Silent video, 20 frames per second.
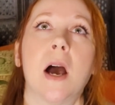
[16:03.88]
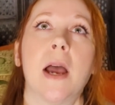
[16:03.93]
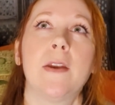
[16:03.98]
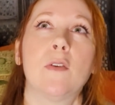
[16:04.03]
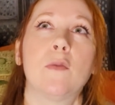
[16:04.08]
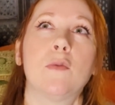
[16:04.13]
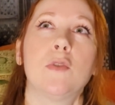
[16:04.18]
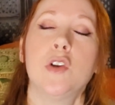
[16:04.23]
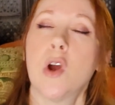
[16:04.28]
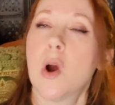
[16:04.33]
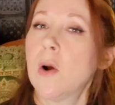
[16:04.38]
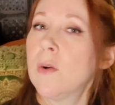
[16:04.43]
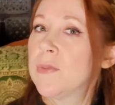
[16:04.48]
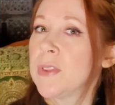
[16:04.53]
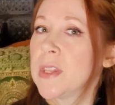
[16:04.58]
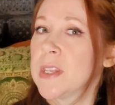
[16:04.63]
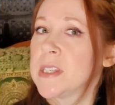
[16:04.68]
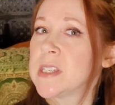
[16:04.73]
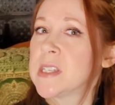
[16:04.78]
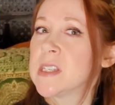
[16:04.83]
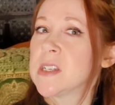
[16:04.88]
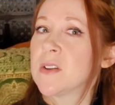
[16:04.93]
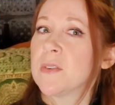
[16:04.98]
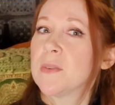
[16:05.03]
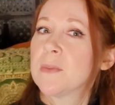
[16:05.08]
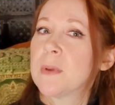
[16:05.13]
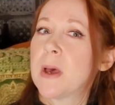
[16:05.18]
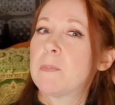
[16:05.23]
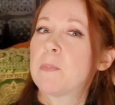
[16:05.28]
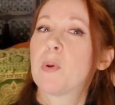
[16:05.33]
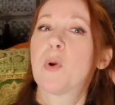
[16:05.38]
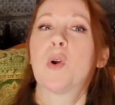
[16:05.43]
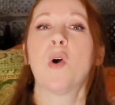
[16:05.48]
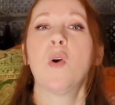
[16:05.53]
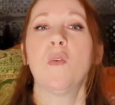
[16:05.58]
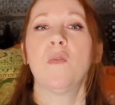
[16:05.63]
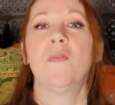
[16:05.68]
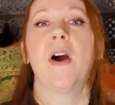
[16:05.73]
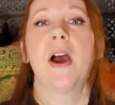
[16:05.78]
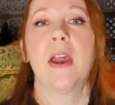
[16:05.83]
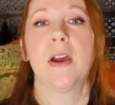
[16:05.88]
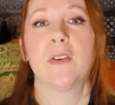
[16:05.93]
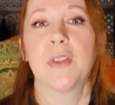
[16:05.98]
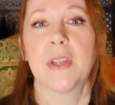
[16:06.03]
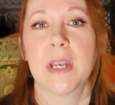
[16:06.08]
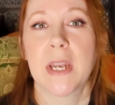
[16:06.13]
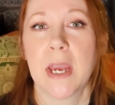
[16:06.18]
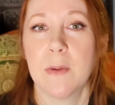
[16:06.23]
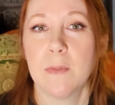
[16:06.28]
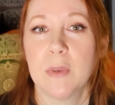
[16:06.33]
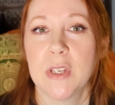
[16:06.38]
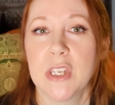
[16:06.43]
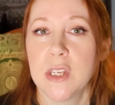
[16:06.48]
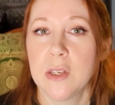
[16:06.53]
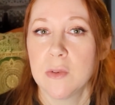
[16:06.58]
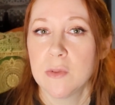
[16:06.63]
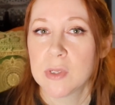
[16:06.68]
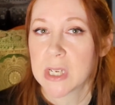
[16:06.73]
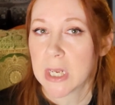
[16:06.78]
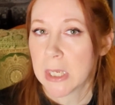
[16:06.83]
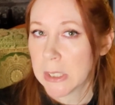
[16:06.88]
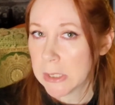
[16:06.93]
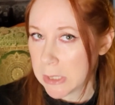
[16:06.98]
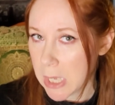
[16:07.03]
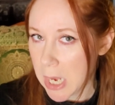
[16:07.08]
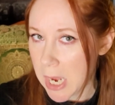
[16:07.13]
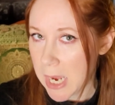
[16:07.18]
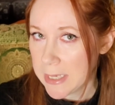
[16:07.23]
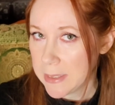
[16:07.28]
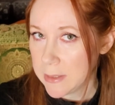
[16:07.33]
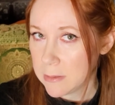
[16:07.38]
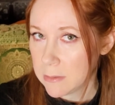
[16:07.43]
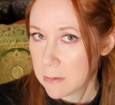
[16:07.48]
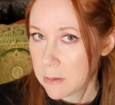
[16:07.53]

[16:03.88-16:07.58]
I don't know if this is a profile that I would use a lot.